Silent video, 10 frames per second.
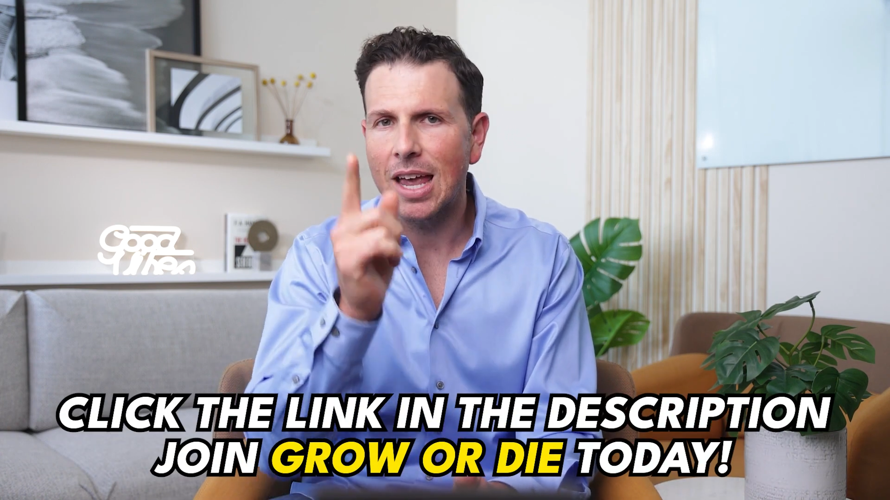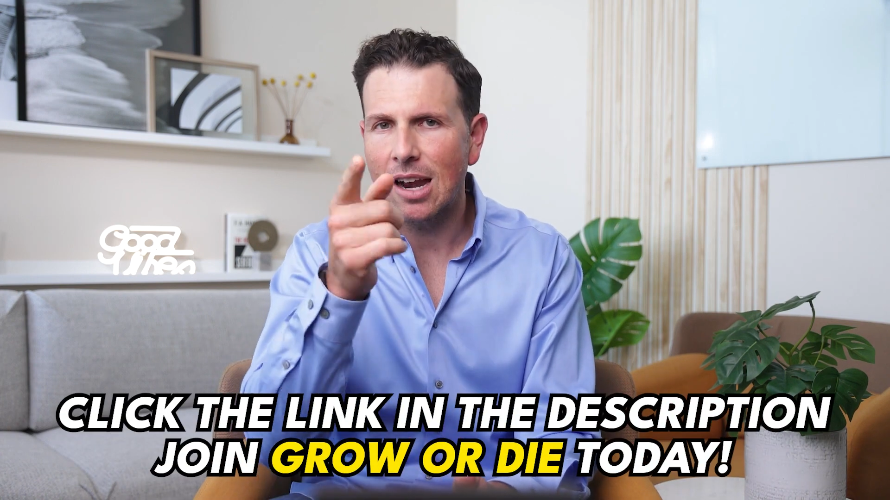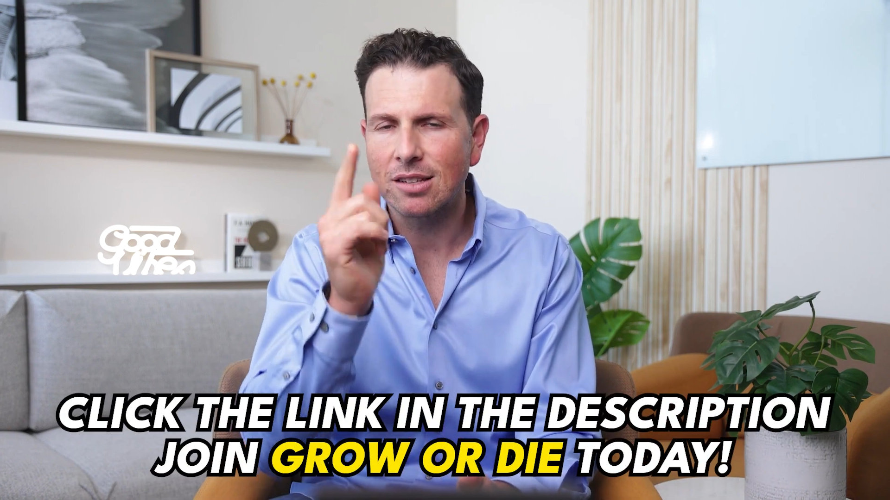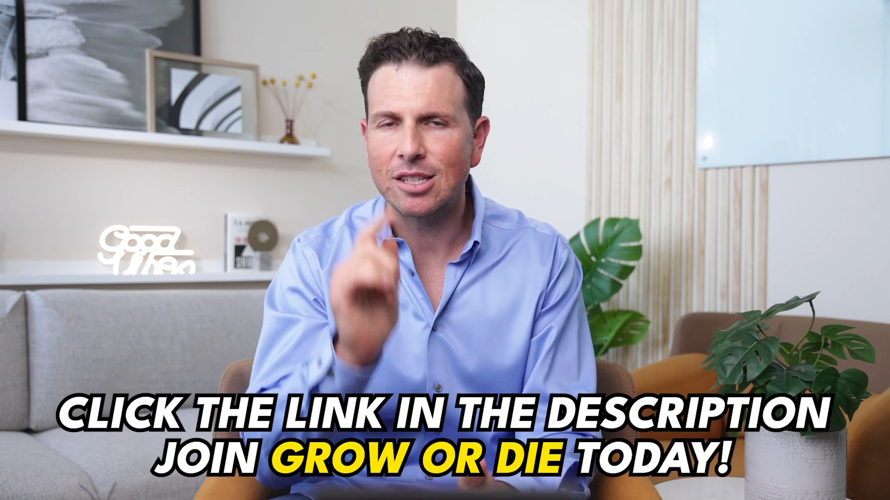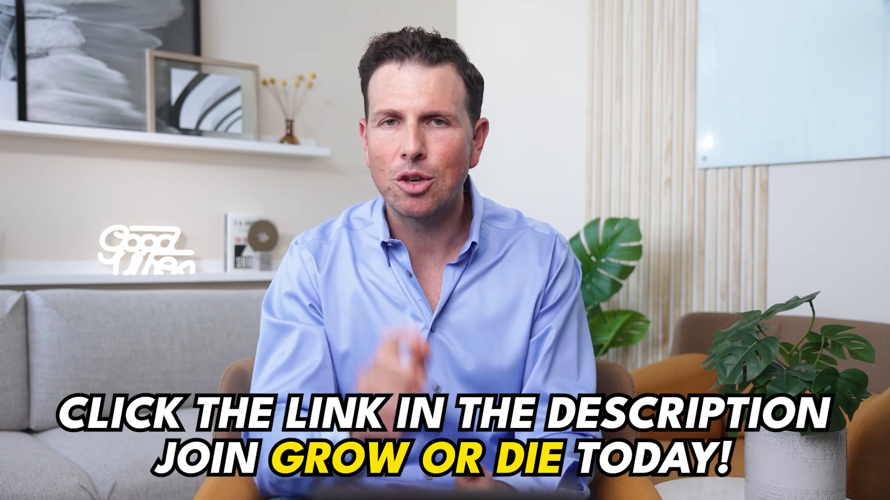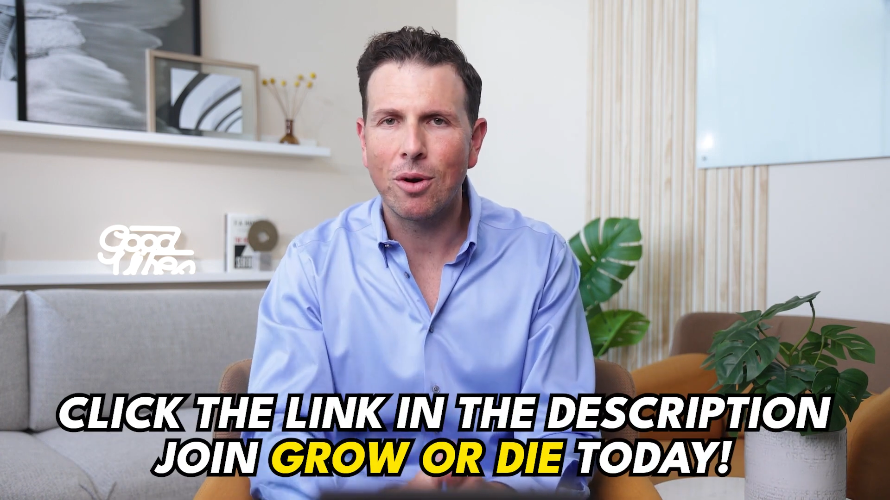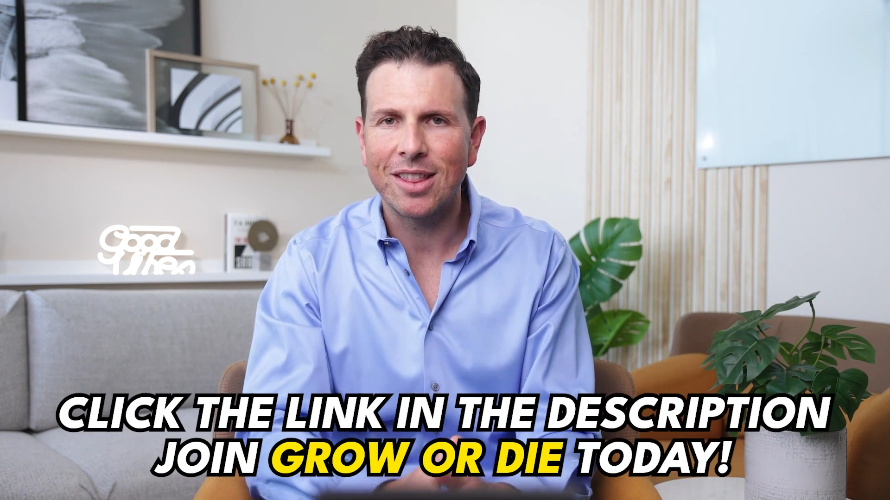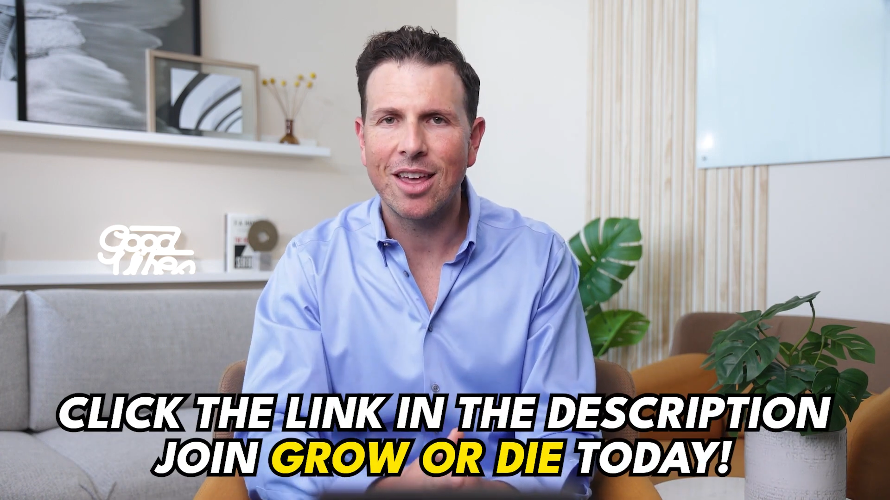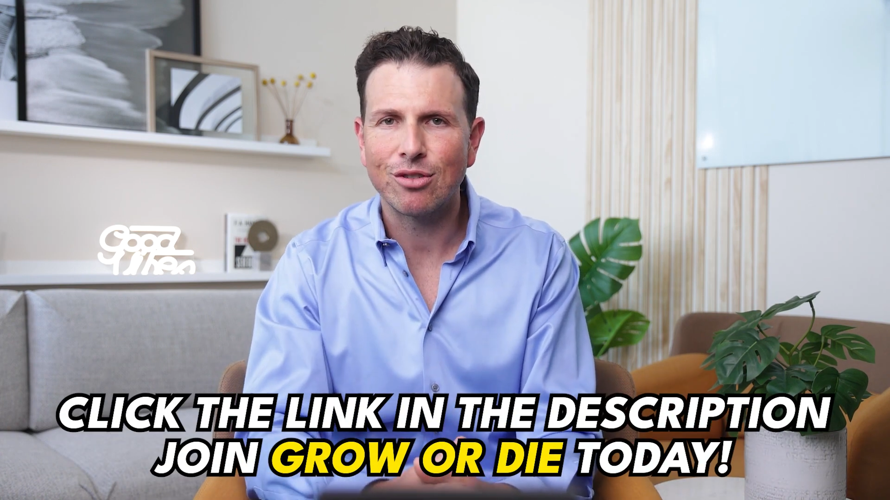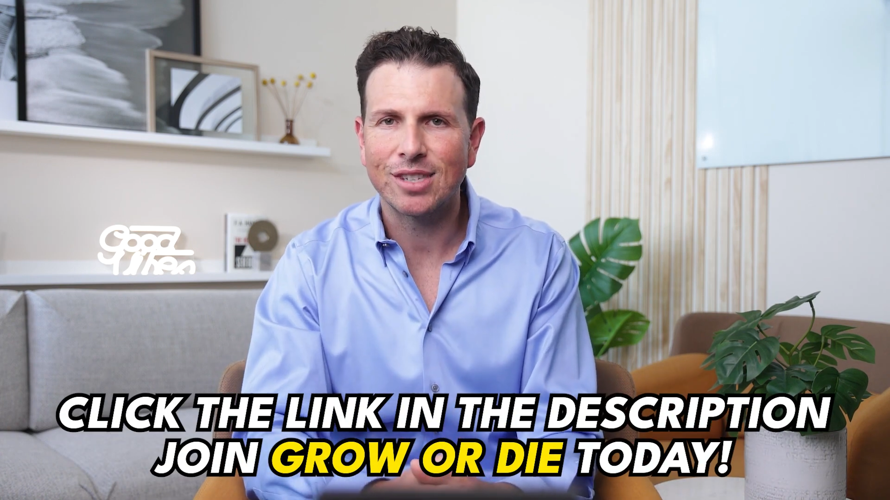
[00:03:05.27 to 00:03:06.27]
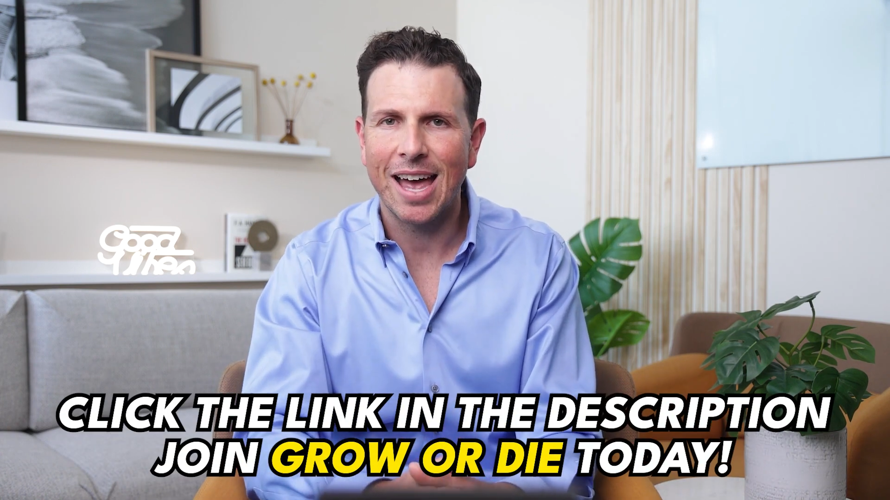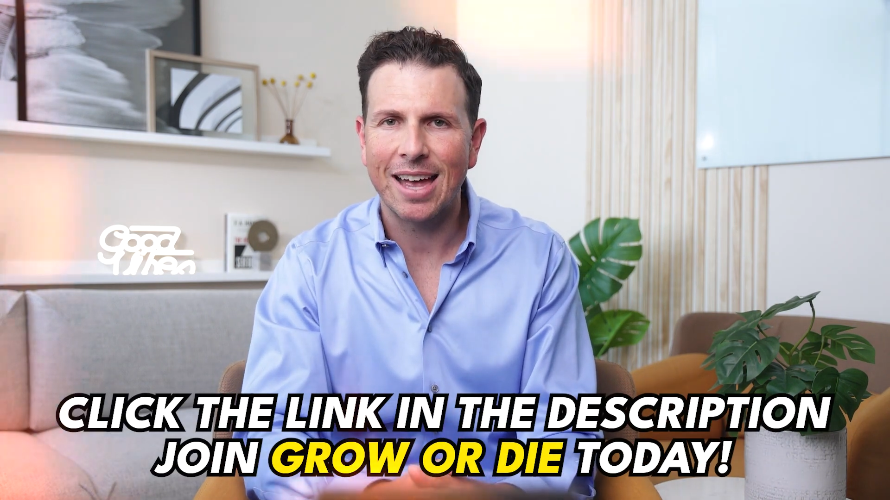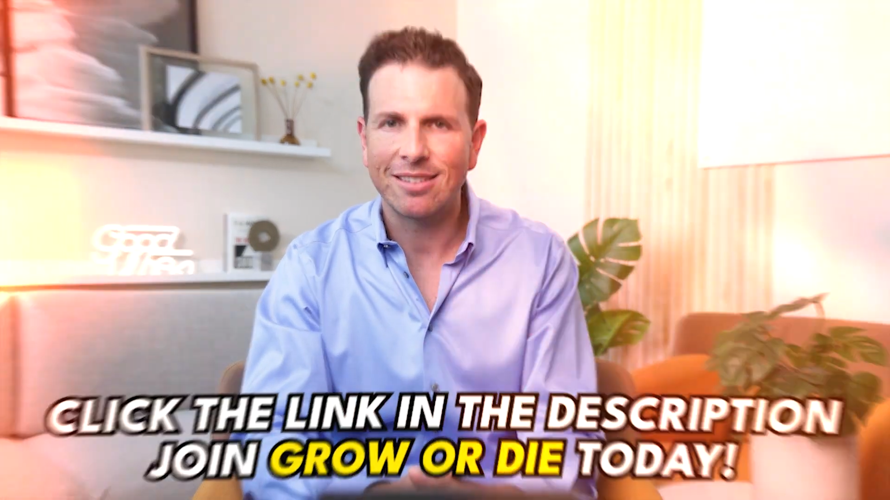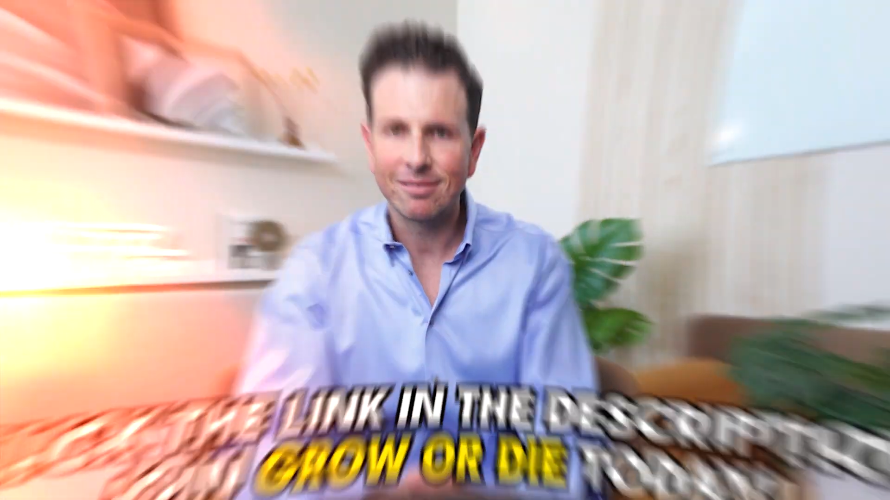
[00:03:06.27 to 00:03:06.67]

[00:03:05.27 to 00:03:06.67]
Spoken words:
and I'll see you on the other side.